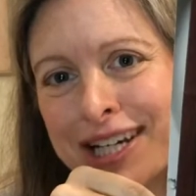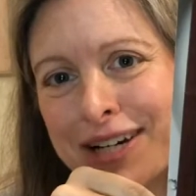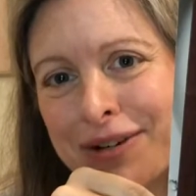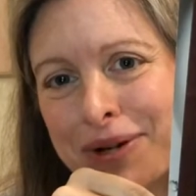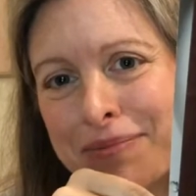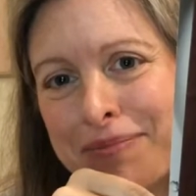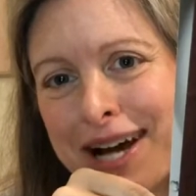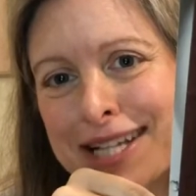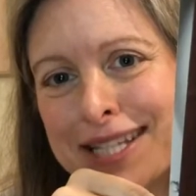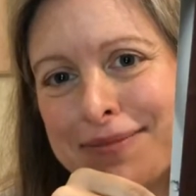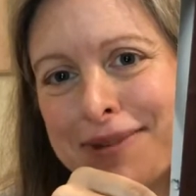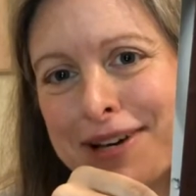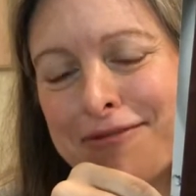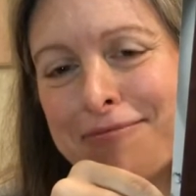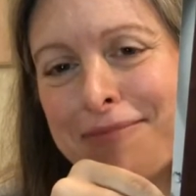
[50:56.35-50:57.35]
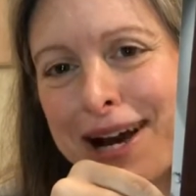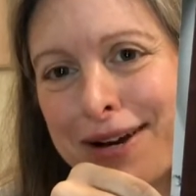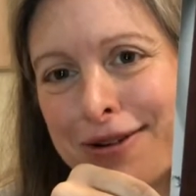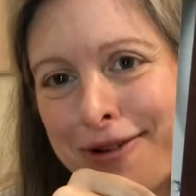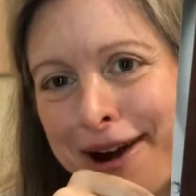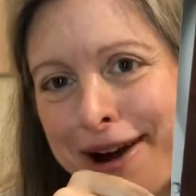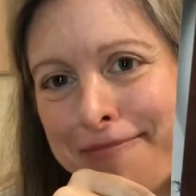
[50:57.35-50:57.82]
It reminds me of my
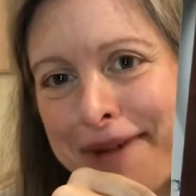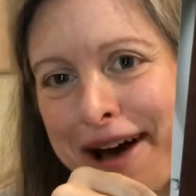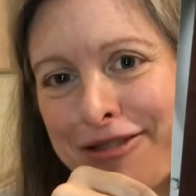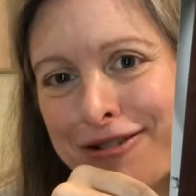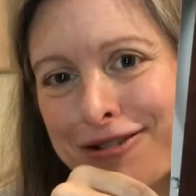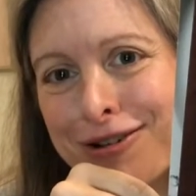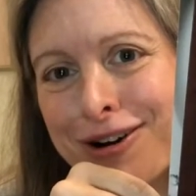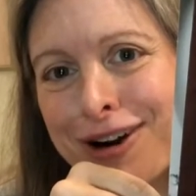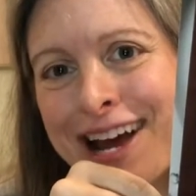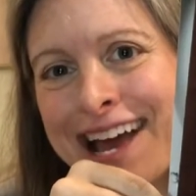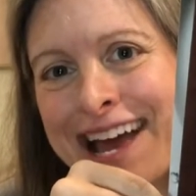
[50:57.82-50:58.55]
grandmother.